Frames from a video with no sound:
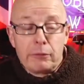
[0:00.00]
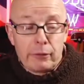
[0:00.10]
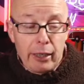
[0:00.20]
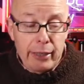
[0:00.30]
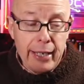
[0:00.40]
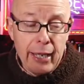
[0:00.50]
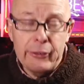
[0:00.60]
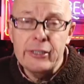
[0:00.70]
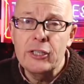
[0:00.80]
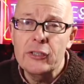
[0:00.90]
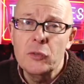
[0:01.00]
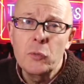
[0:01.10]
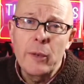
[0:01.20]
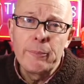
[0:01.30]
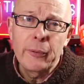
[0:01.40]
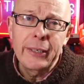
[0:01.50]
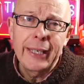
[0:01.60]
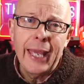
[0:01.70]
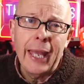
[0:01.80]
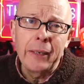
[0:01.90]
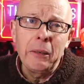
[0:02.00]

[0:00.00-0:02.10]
And now it's just a whimpering cat.